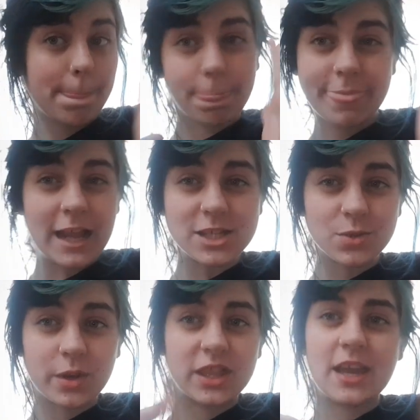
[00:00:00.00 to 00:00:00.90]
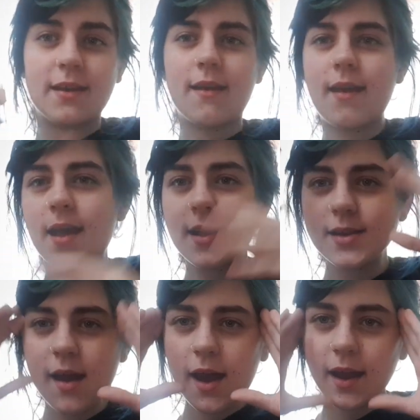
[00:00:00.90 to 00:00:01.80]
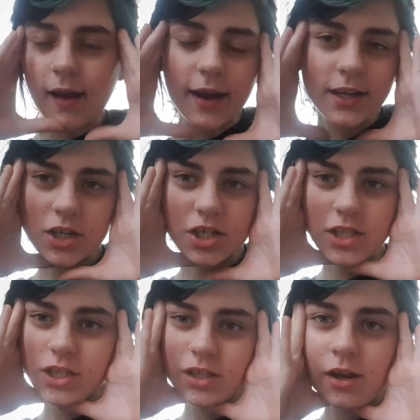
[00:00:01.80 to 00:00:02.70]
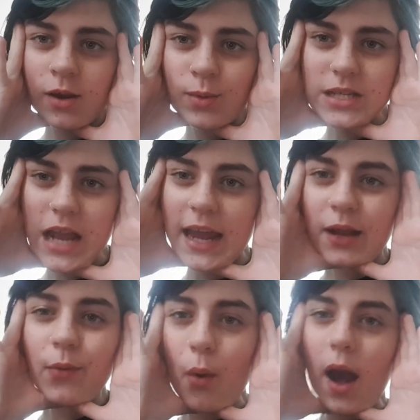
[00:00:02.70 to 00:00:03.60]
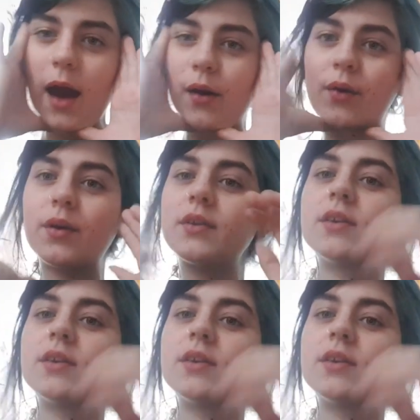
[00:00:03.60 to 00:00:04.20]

that sort of thing. And I kind of just was like, wow,